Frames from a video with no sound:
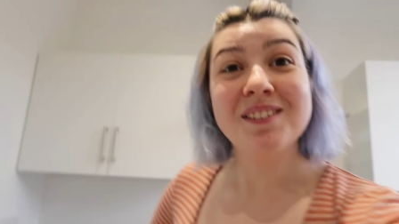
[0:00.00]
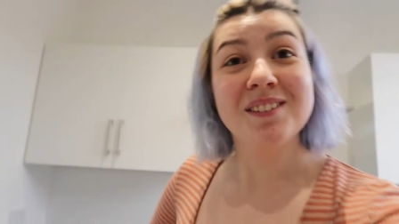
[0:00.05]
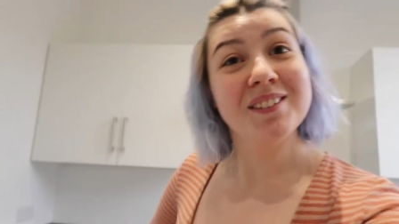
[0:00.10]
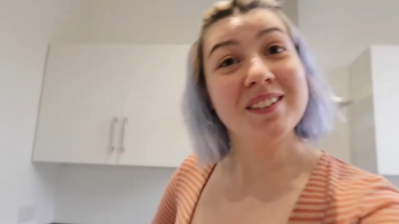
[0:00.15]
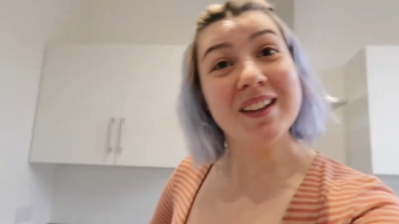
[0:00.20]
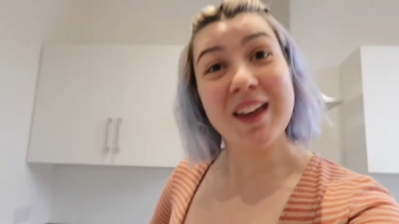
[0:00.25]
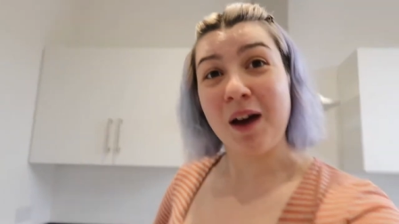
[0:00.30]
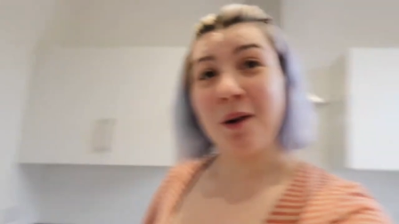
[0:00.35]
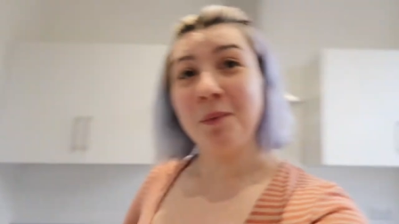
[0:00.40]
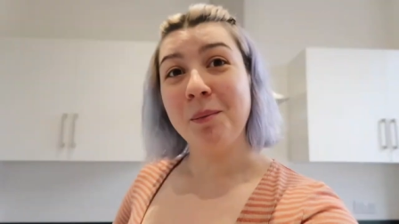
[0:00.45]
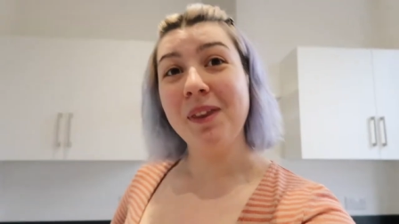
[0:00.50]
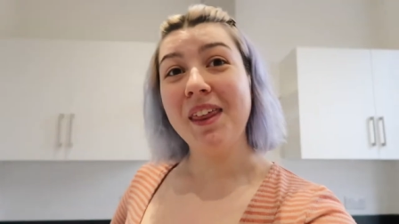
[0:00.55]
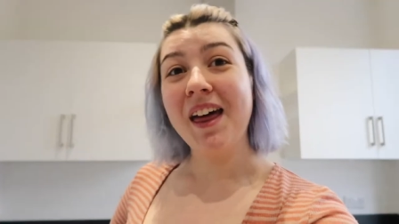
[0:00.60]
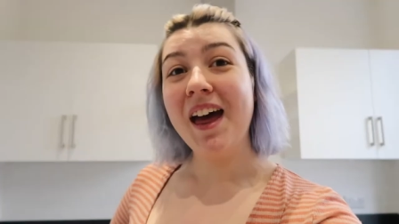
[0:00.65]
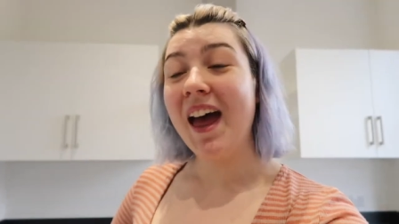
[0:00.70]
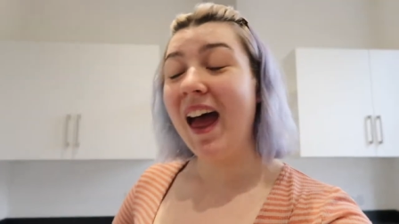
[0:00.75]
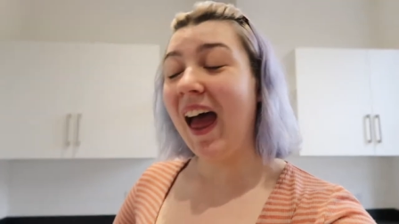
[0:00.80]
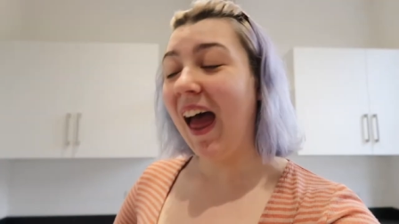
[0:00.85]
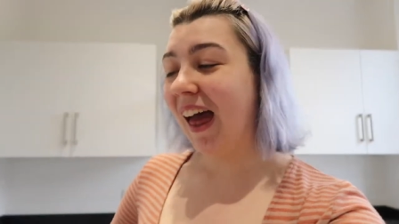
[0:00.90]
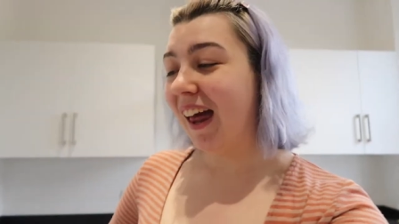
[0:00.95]
we'll get on with
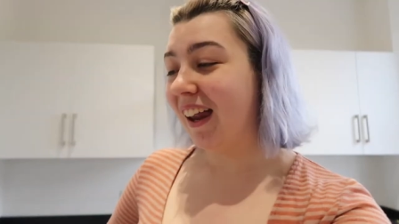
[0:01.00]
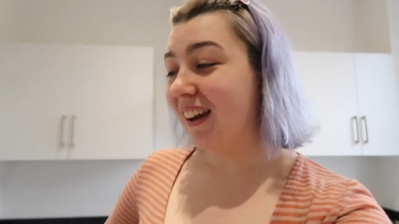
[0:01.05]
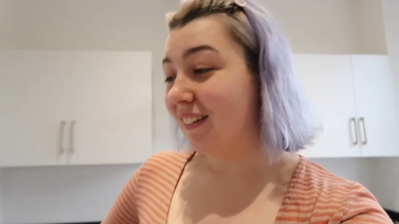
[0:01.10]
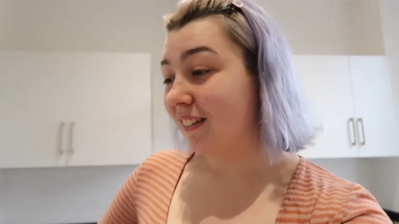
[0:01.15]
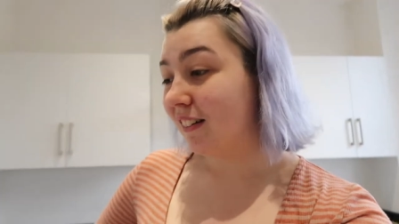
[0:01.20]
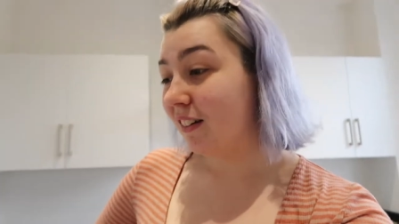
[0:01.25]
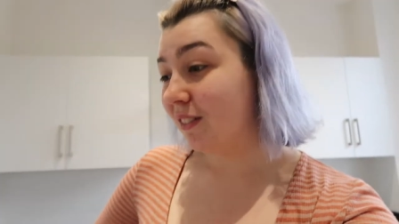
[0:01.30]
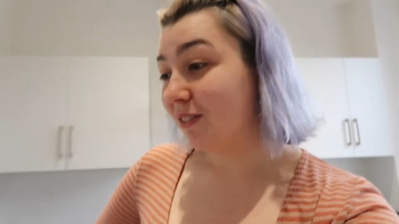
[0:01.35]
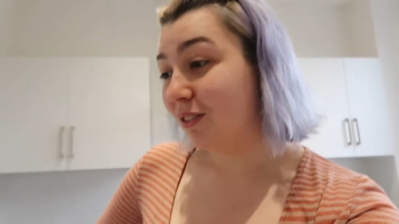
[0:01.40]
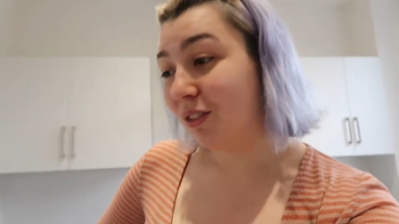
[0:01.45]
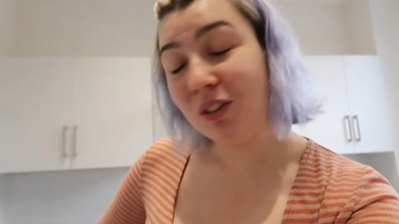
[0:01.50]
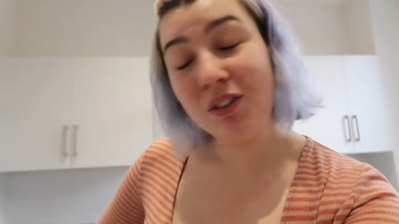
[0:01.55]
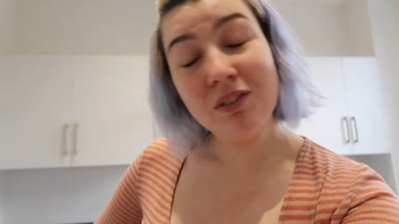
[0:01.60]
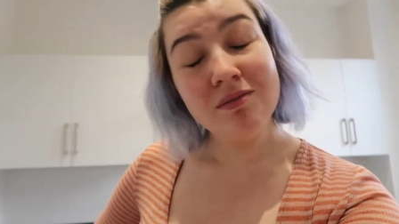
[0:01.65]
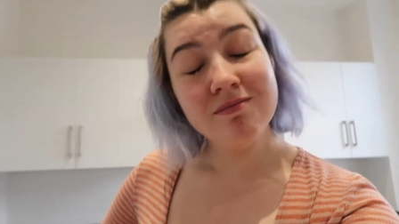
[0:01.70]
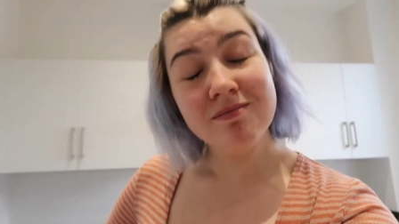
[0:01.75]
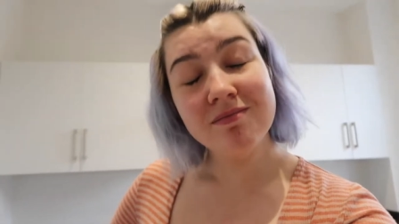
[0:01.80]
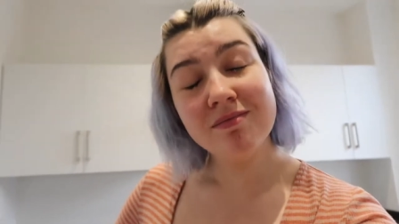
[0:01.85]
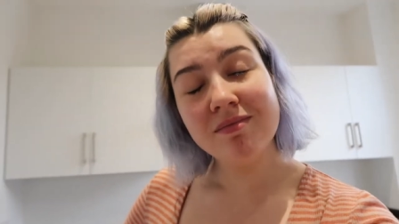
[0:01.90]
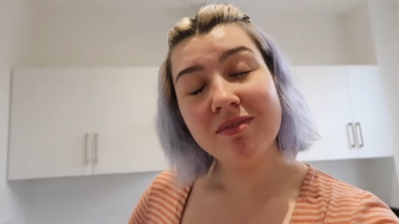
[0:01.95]
that and we'll
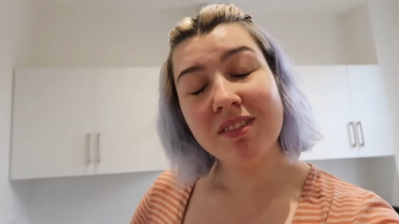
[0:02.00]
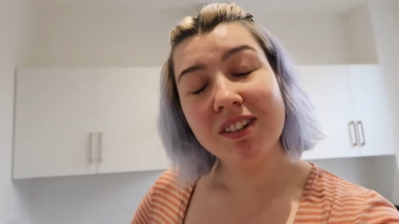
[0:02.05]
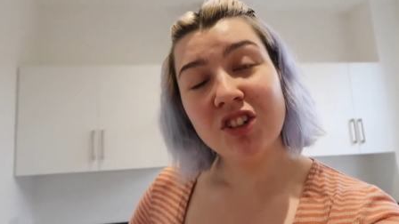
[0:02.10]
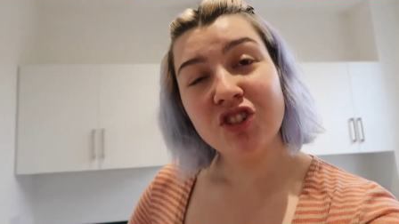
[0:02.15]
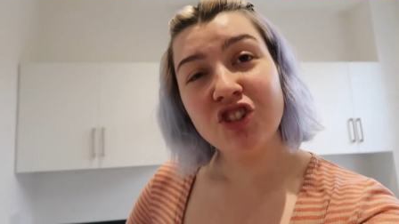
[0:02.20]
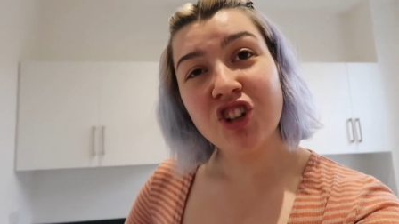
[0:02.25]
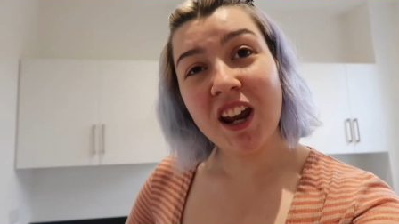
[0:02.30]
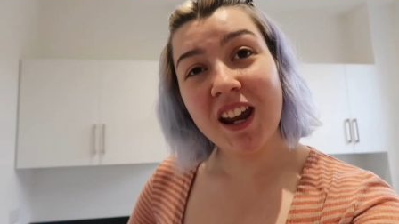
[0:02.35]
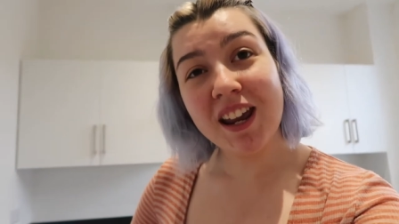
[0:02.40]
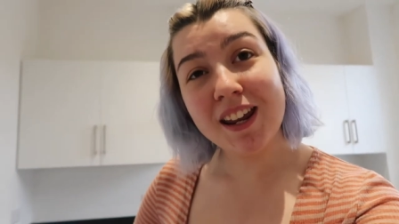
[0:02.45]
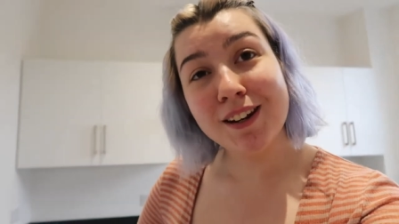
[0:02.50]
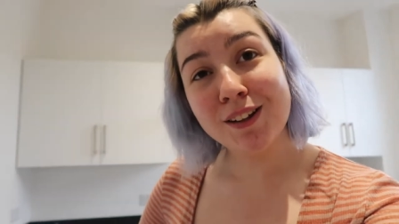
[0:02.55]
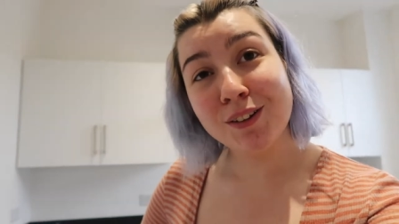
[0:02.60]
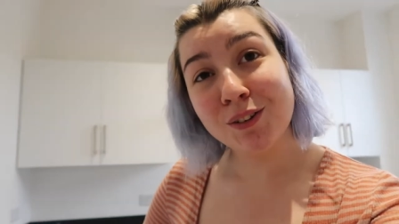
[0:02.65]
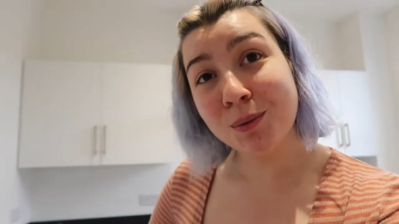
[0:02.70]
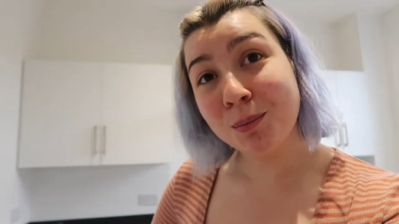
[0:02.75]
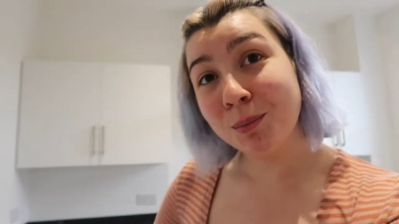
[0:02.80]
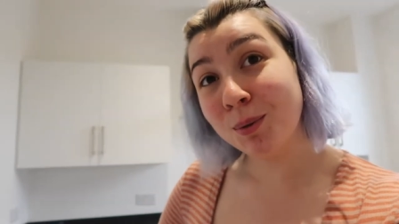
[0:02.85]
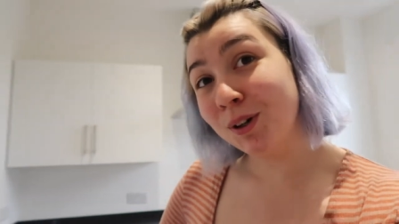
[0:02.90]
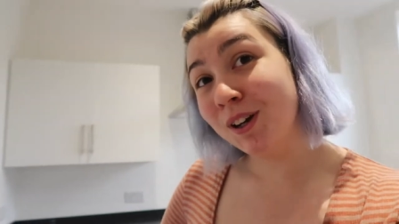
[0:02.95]
check in at
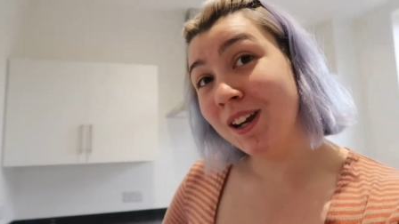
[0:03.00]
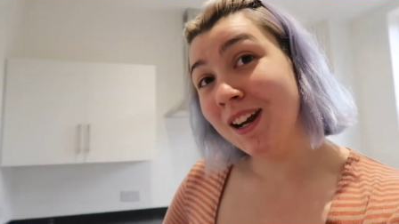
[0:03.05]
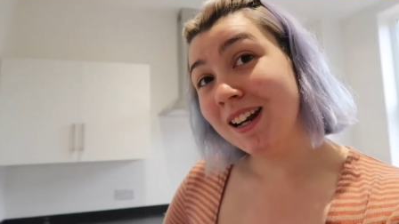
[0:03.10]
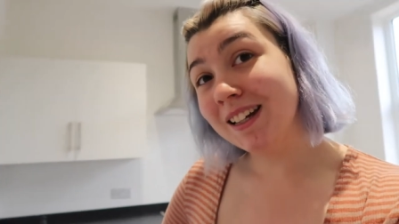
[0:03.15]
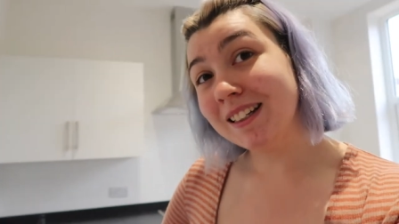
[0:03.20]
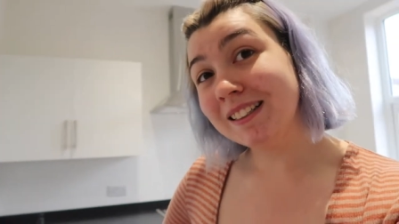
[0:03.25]
some point.